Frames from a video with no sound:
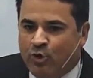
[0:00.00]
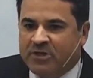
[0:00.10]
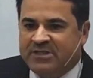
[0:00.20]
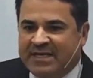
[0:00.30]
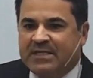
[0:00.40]

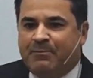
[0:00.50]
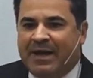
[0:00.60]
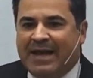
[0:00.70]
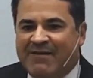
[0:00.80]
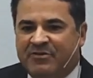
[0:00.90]
to be
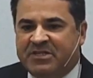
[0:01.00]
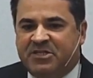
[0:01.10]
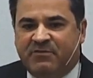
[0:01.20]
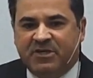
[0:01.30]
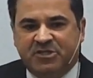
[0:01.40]

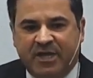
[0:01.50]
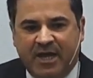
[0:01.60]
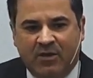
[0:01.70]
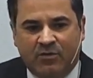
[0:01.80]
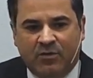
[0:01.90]
preachers of
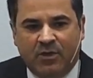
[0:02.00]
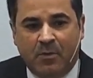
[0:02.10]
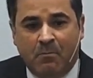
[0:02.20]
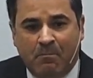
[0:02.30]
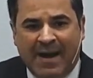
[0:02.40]
this
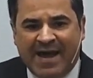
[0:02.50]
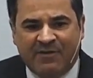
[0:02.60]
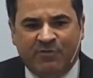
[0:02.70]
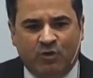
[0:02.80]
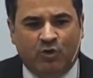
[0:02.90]
gospel,
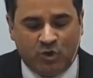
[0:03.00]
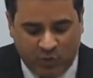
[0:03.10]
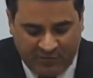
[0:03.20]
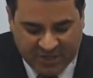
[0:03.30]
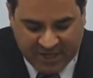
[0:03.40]
of this
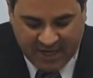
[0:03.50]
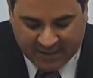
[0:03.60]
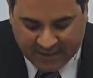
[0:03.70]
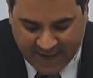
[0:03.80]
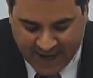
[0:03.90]

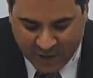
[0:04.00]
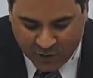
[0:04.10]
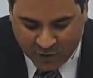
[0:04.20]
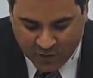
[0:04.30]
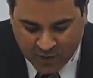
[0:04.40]
word, this
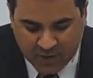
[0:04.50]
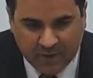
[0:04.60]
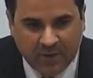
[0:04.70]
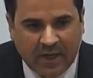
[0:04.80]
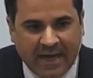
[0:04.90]

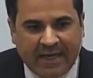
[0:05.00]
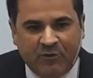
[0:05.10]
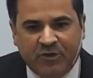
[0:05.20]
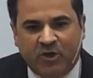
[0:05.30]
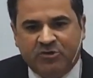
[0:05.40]
wonderful
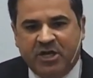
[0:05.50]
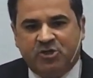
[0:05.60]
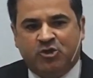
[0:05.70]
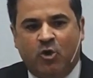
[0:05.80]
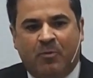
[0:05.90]
eternal
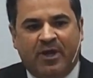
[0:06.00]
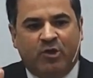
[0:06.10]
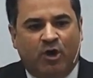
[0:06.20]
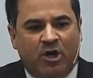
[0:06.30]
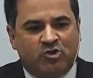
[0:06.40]
gospel,
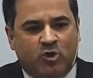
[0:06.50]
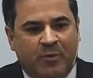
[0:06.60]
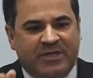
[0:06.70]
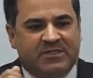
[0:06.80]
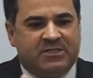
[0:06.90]
what
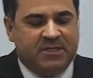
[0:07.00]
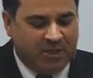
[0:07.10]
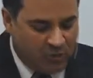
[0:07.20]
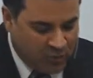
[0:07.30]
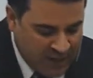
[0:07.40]
God has left
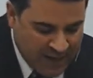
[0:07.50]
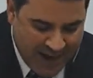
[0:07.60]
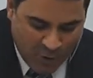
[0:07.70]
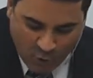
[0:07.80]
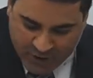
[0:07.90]
for us as
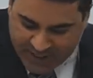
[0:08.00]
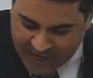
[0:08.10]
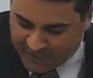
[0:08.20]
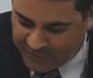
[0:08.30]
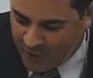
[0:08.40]
a
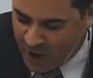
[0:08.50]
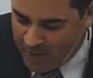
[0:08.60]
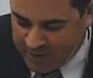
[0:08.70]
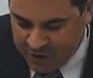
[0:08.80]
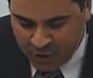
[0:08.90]
teaching.
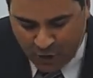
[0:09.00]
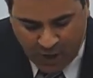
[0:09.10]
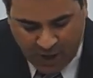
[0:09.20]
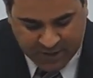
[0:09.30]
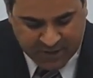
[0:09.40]
The
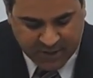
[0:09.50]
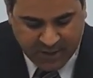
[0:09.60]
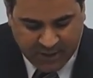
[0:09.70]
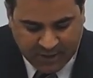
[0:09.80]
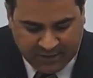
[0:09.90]
only way
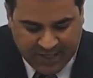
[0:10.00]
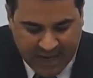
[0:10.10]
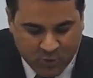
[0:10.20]
for us